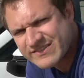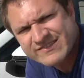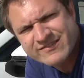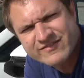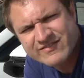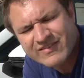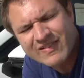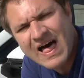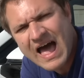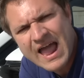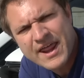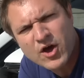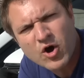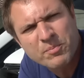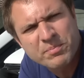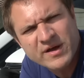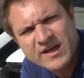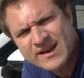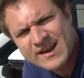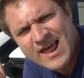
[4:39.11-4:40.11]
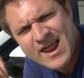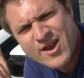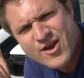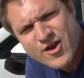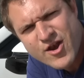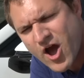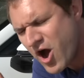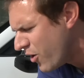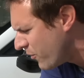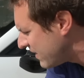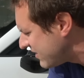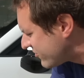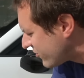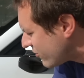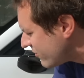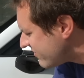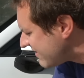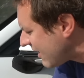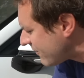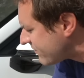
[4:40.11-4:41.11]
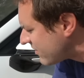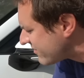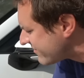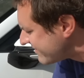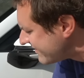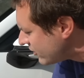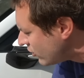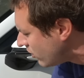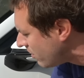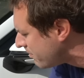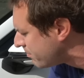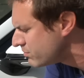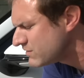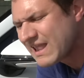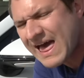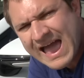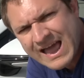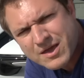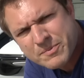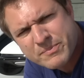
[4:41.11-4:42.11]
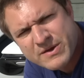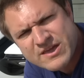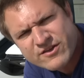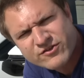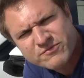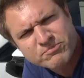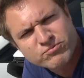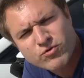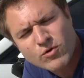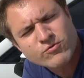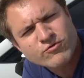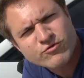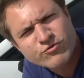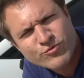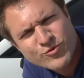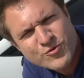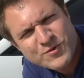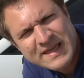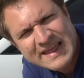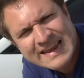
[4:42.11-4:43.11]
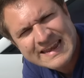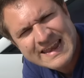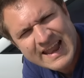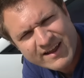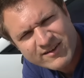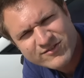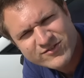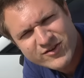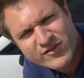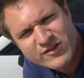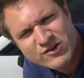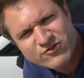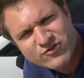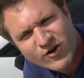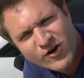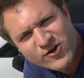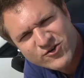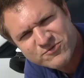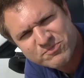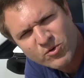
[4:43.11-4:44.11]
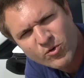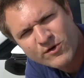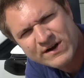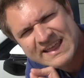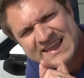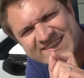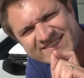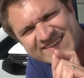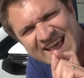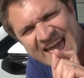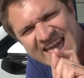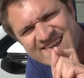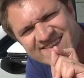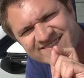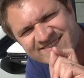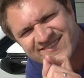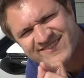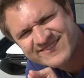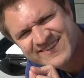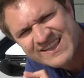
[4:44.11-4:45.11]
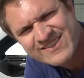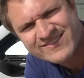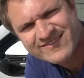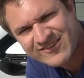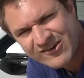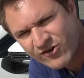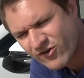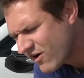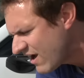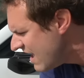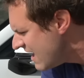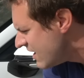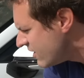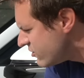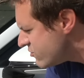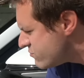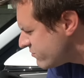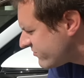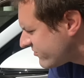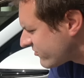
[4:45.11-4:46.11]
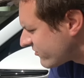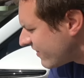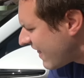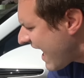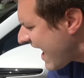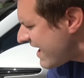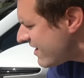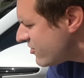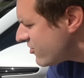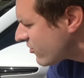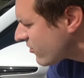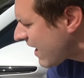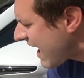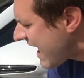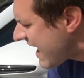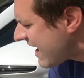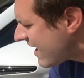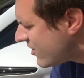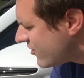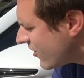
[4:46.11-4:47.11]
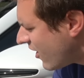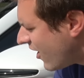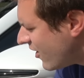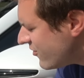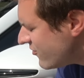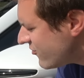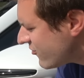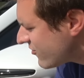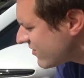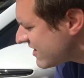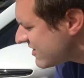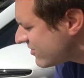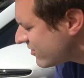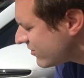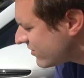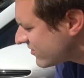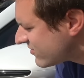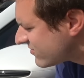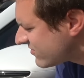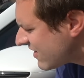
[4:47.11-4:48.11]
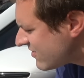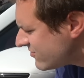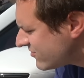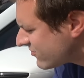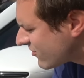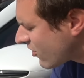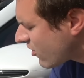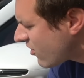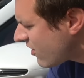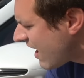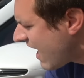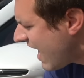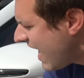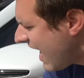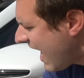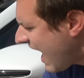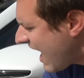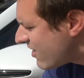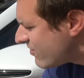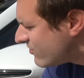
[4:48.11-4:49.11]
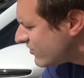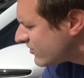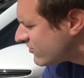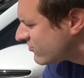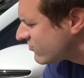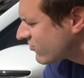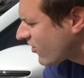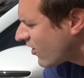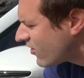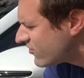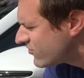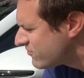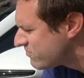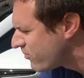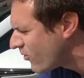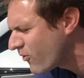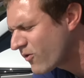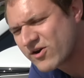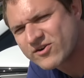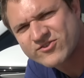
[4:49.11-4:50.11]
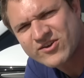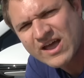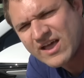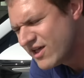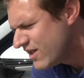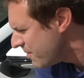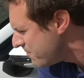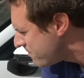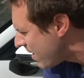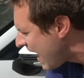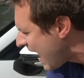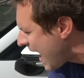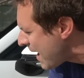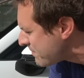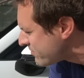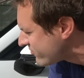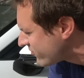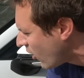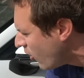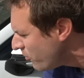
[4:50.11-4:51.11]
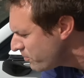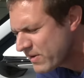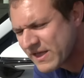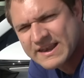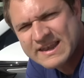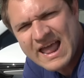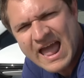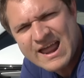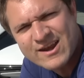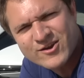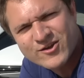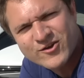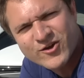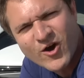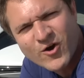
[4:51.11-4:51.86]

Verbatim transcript: it slide open? No. It turns out this little black piece protruding next to the charge port is a sensor sensor. You slide your hand underneath the sensor and the charge port pops open and